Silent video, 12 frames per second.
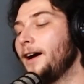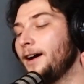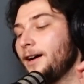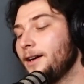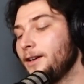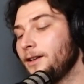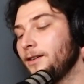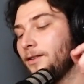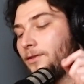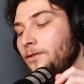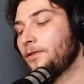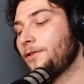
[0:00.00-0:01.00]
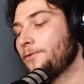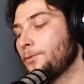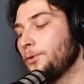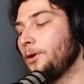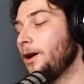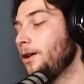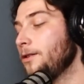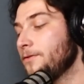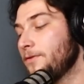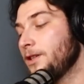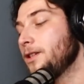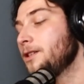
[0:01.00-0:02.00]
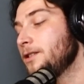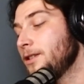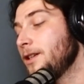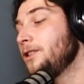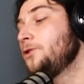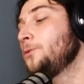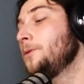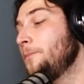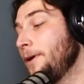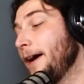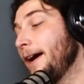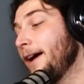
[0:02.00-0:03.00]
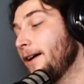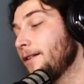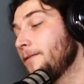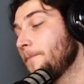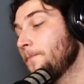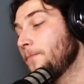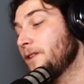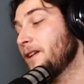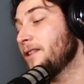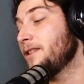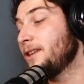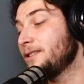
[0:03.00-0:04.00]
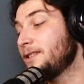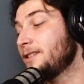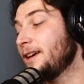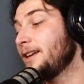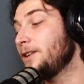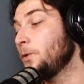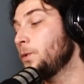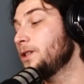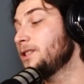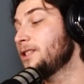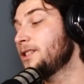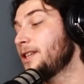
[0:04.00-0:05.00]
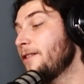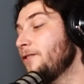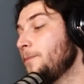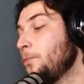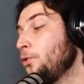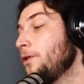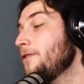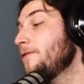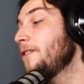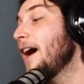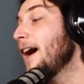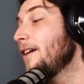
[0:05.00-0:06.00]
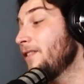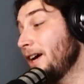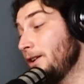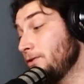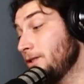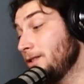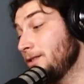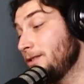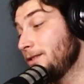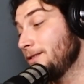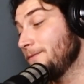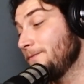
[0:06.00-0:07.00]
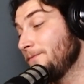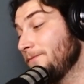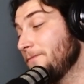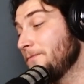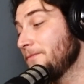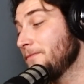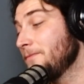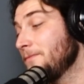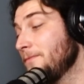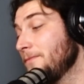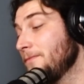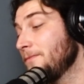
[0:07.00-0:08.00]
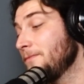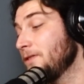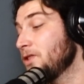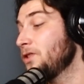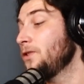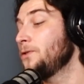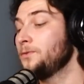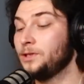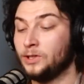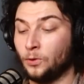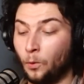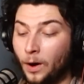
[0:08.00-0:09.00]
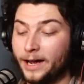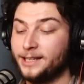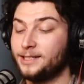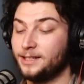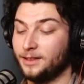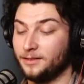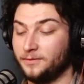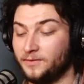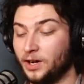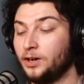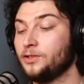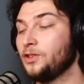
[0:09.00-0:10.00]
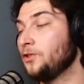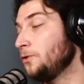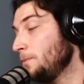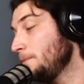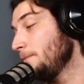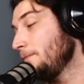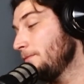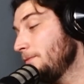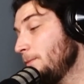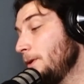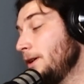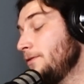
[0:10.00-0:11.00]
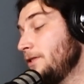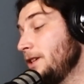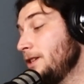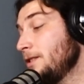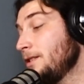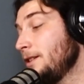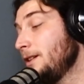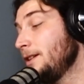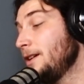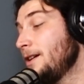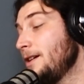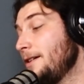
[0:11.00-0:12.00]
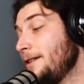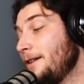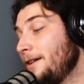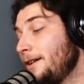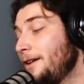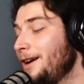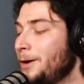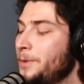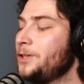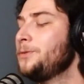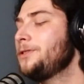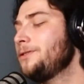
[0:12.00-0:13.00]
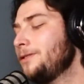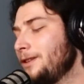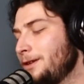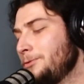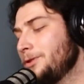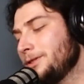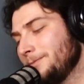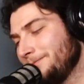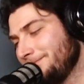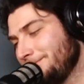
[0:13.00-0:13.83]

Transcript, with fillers: I threw all of these into a bag and then said it was seven point five ounces, so twice the volume of these. How much would you say that was?